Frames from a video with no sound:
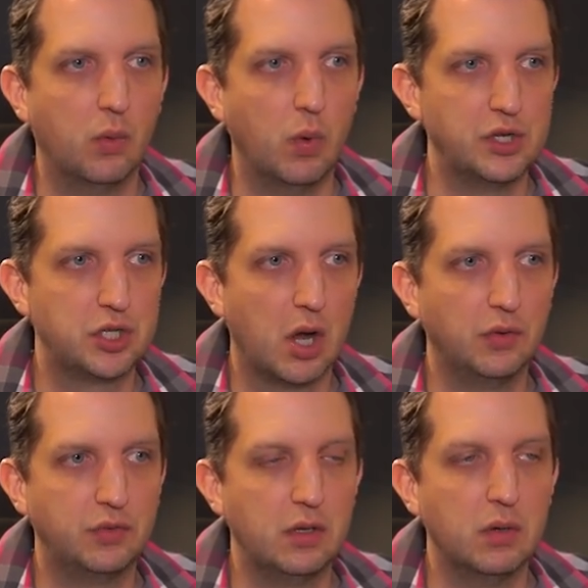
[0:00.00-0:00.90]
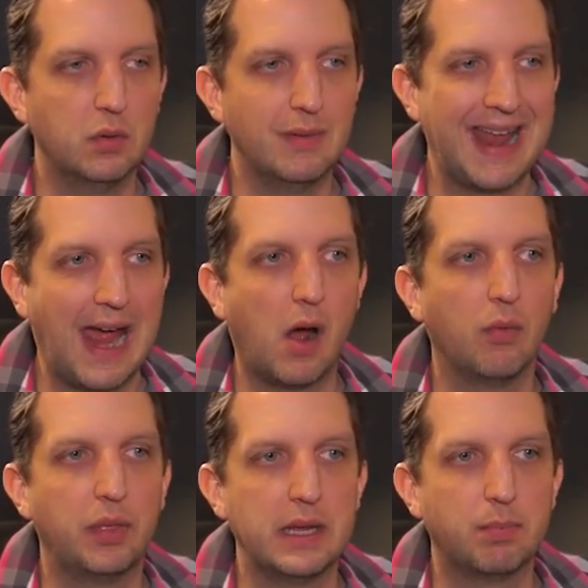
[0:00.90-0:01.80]
which shows you
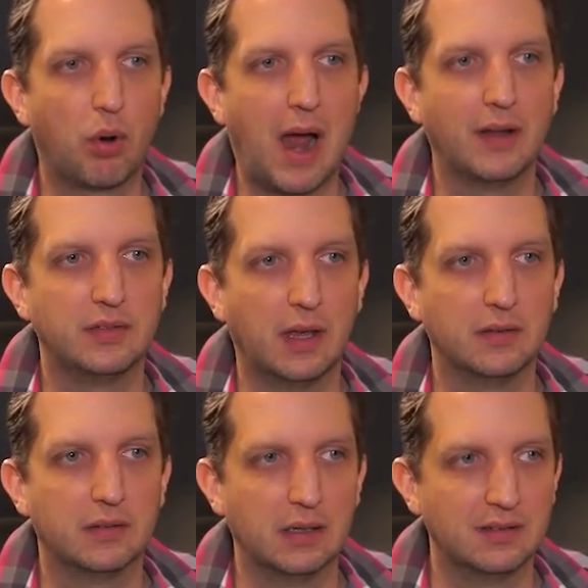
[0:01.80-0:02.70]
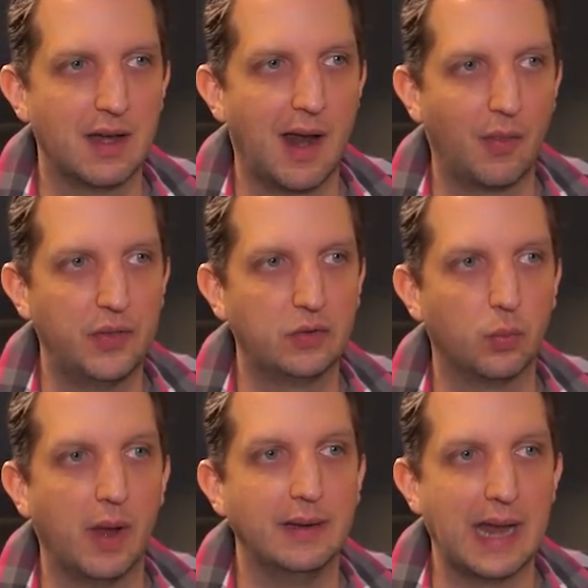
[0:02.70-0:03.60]
now the process listed out
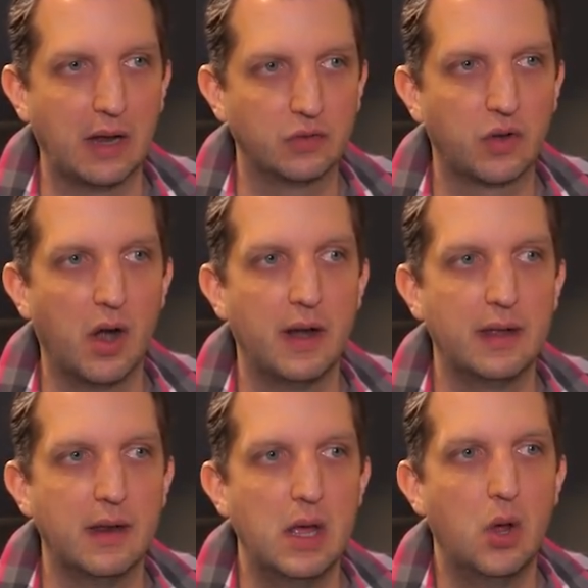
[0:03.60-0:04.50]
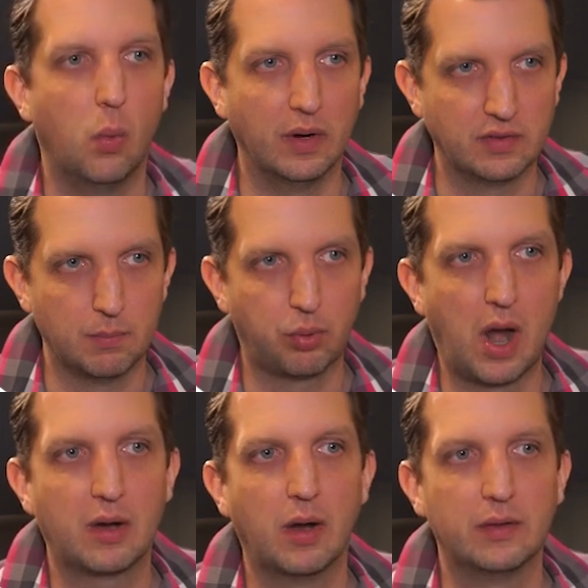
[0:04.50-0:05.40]
this way: not started, what's in
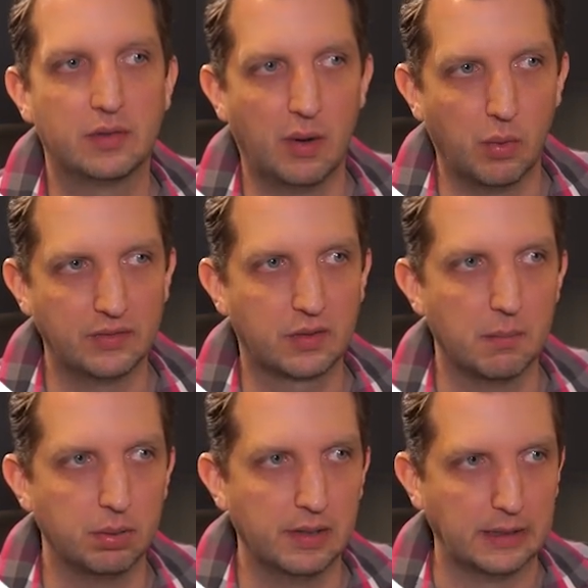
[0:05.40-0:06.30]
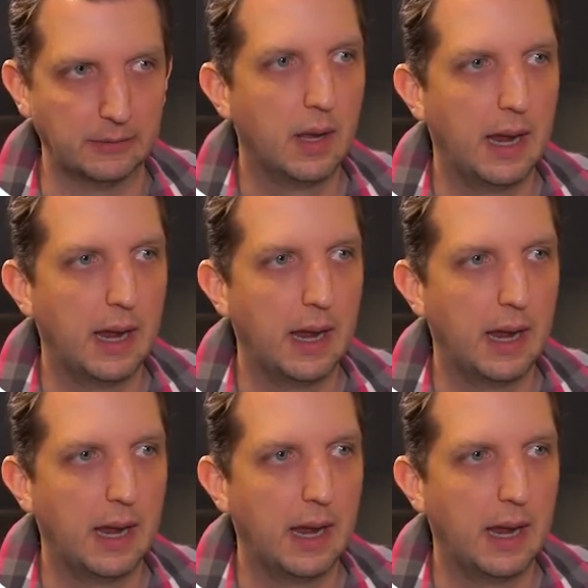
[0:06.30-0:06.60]
progress, and what's complete.